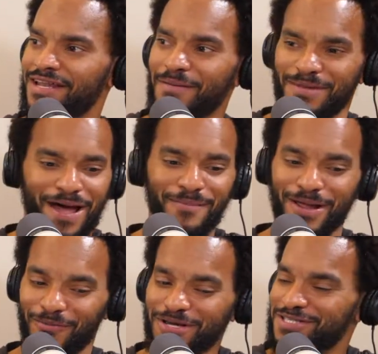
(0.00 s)
You know, I'm
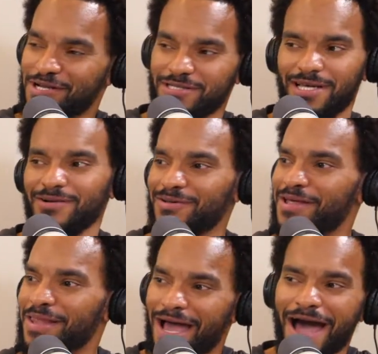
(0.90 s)
like researching
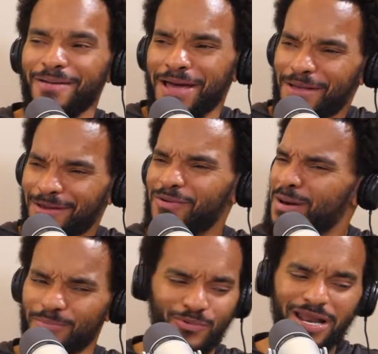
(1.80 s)
what
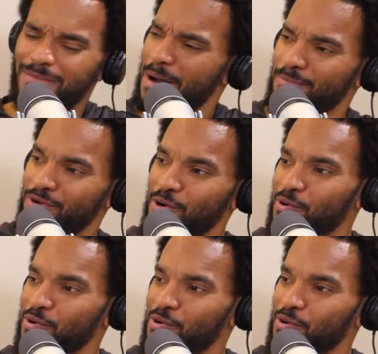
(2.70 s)
am I doing?